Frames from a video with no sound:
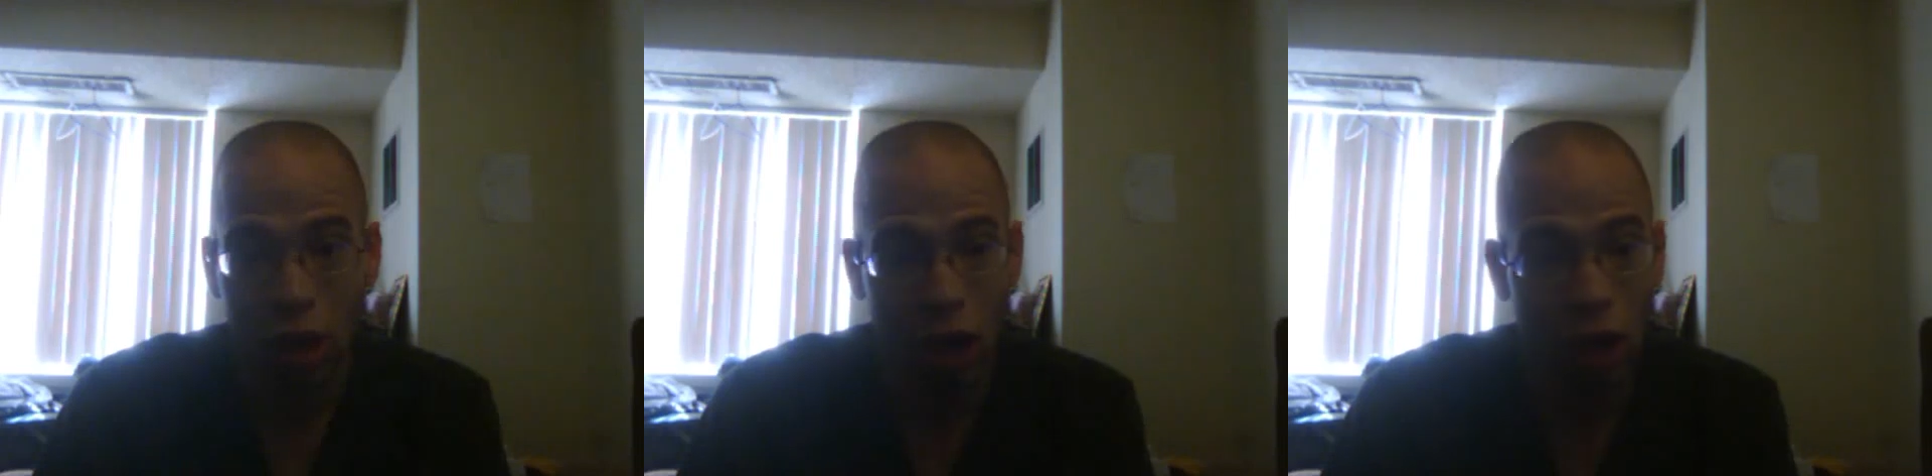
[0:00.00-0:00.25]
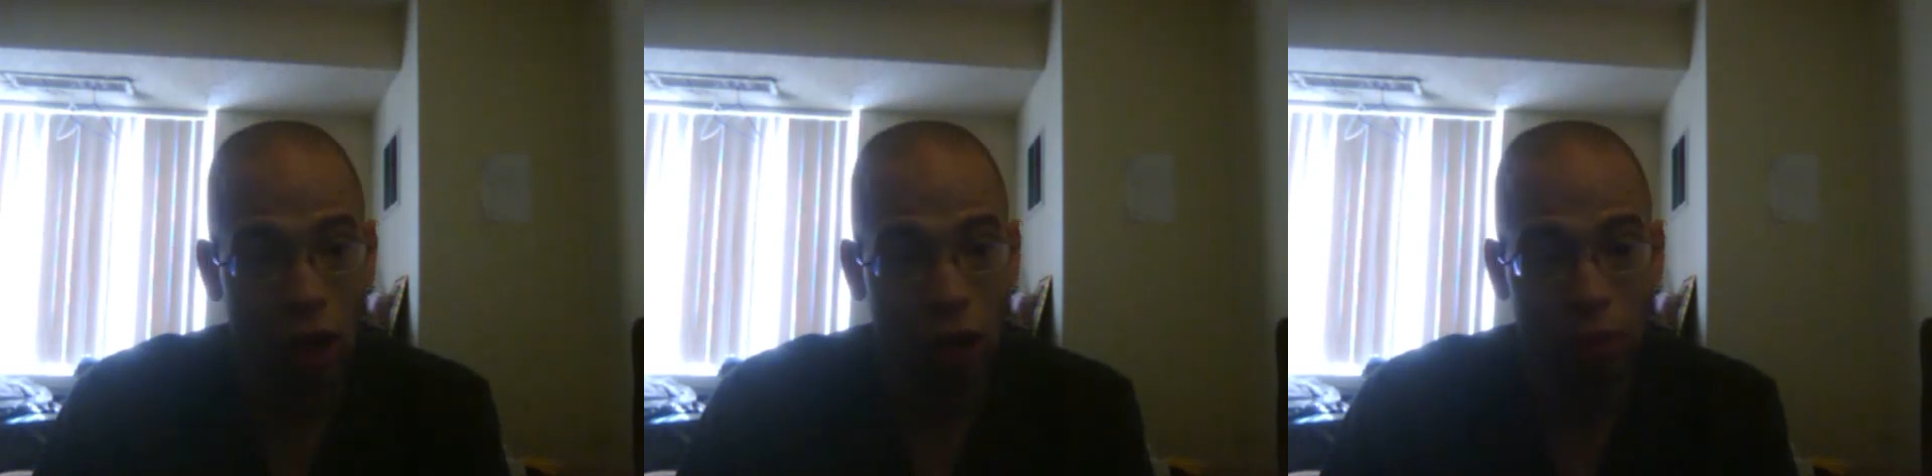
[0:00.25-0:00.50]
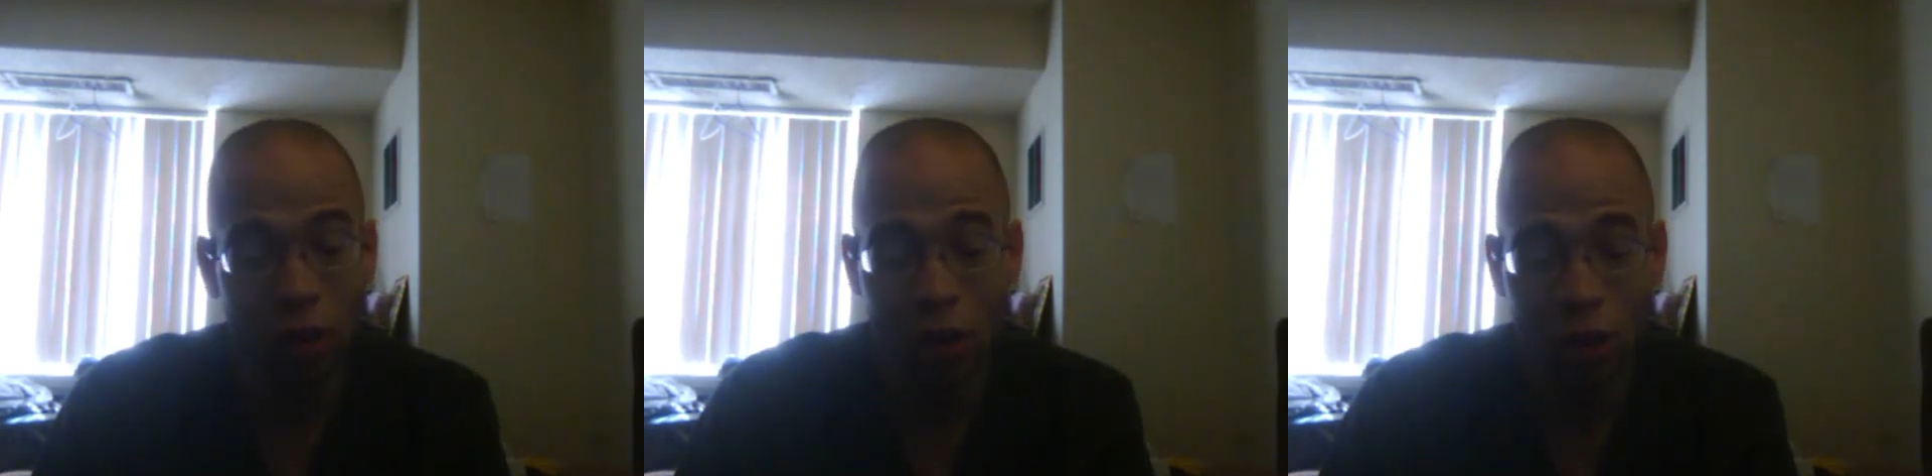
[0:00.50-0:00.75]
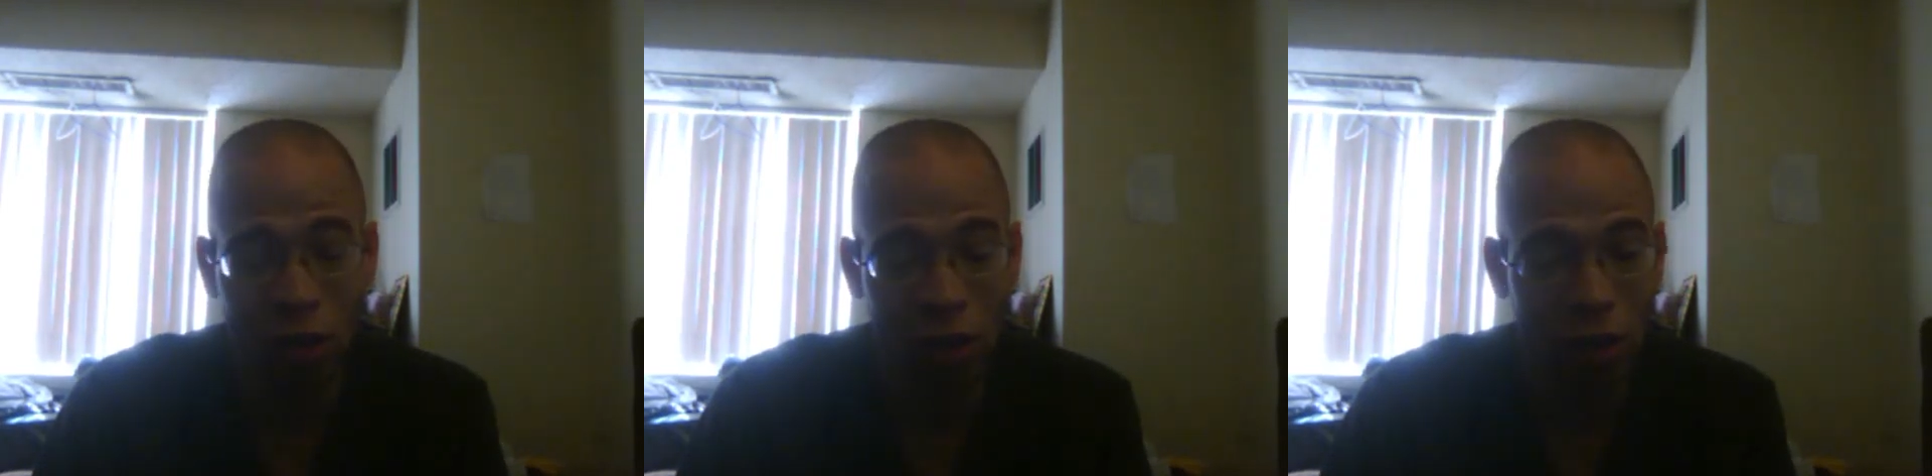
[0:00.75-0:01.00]
I
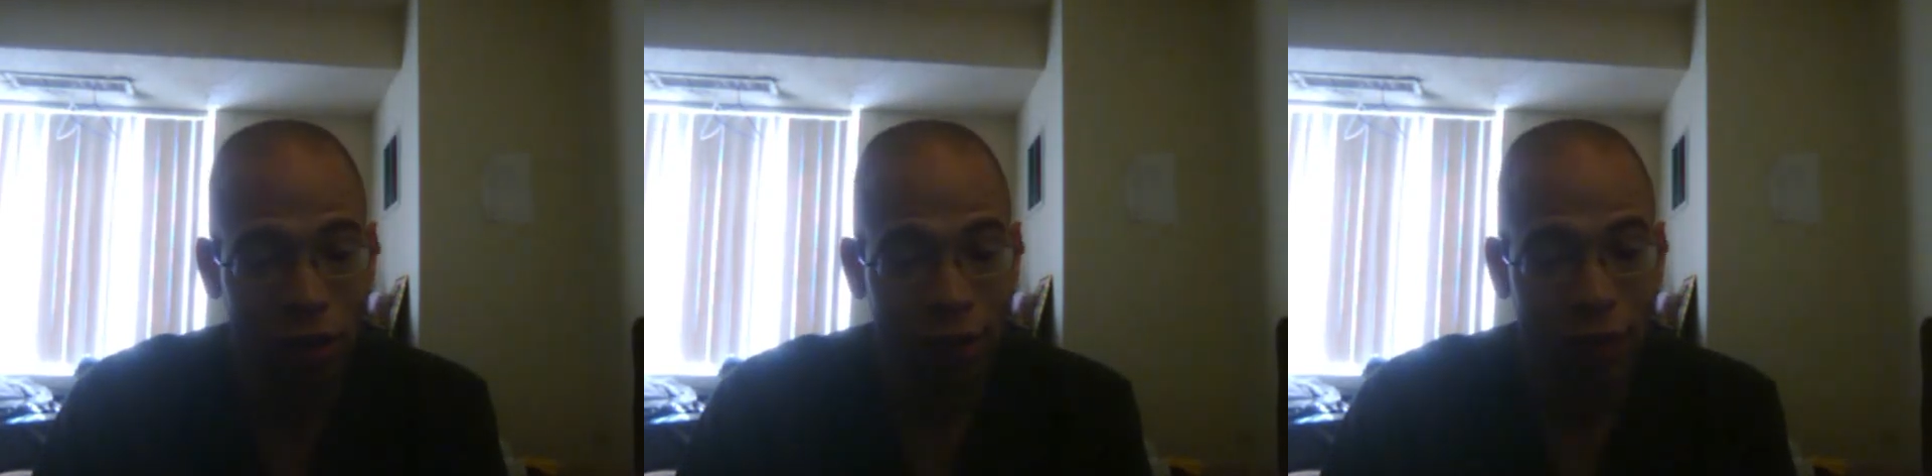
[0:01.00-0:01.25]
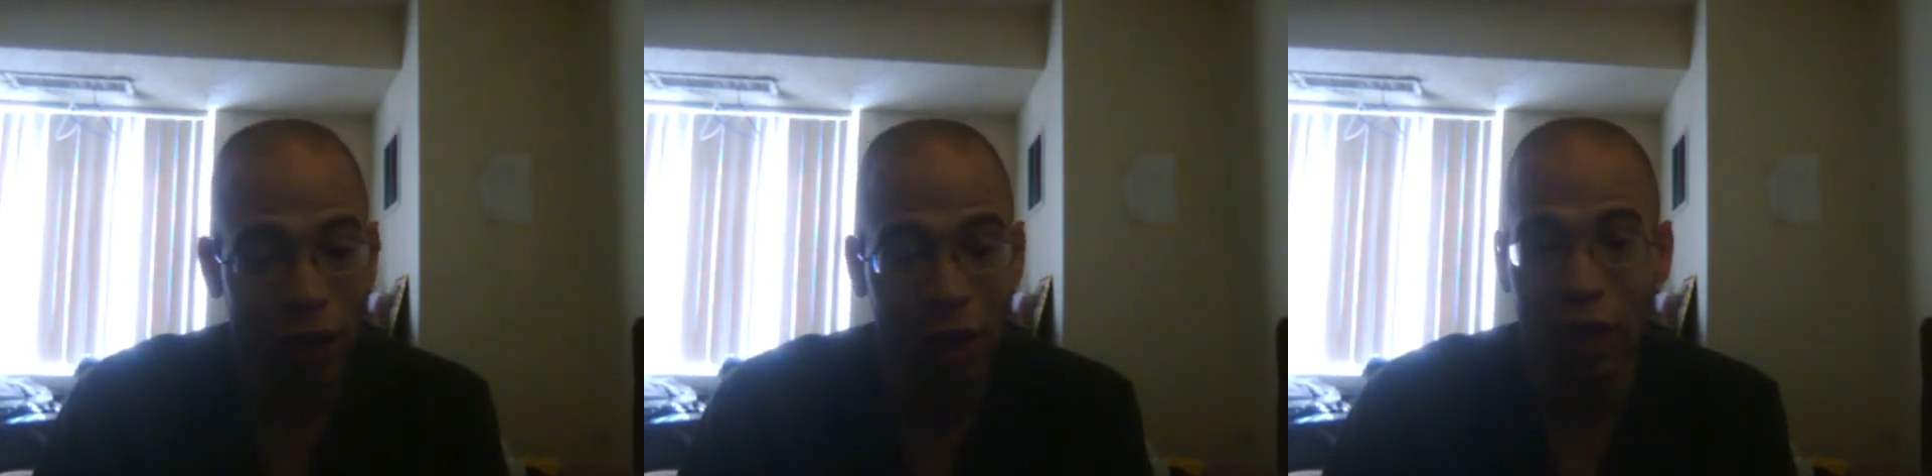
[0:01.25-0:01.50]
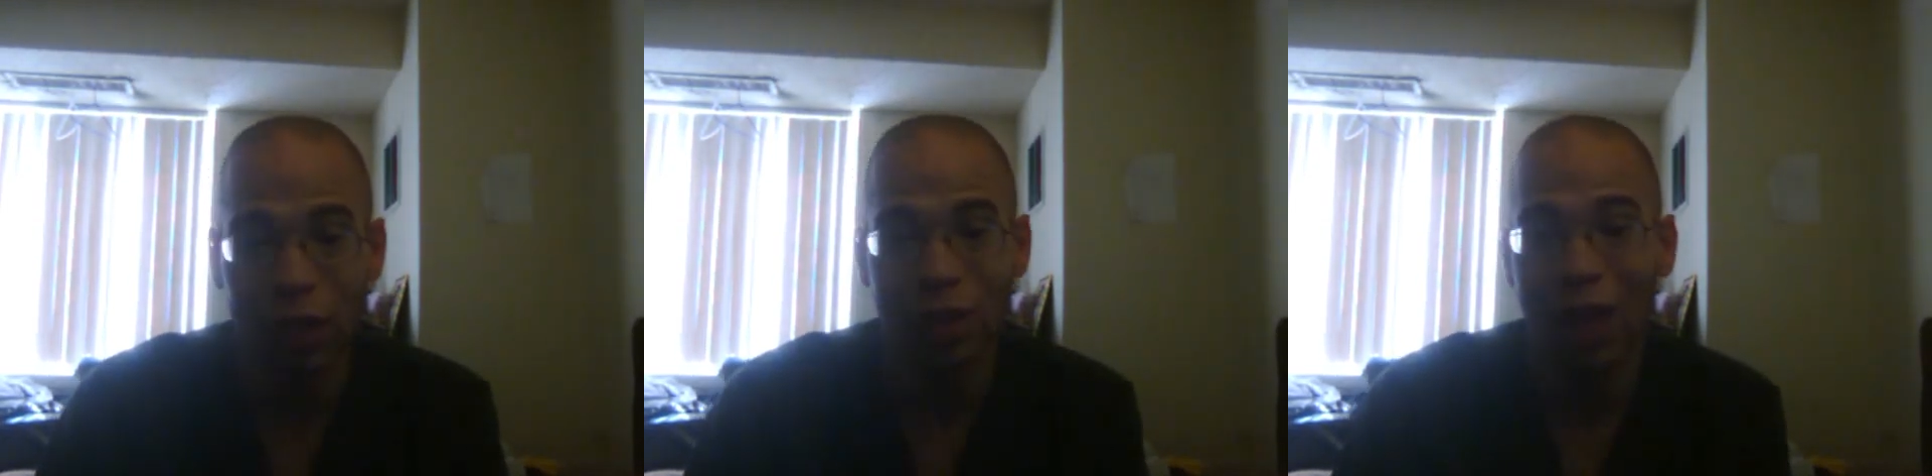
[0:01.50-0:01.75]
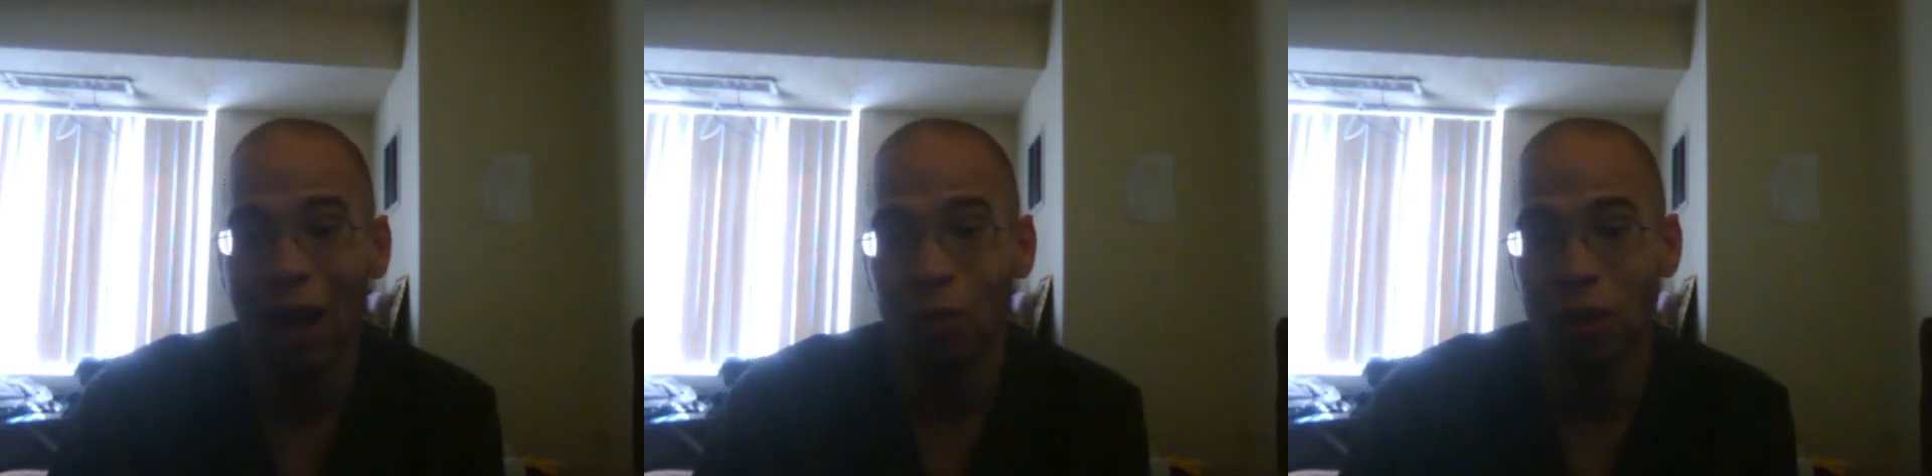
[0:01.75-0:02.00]
guess
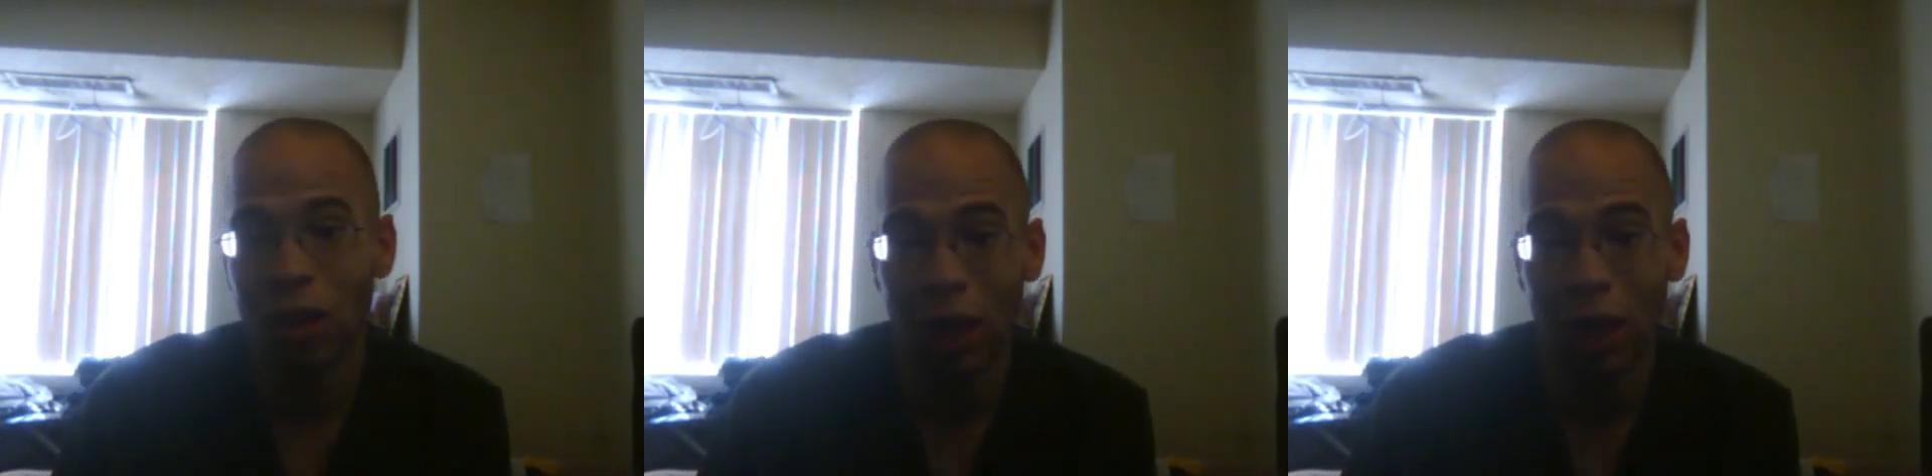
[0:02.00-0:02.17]
that one.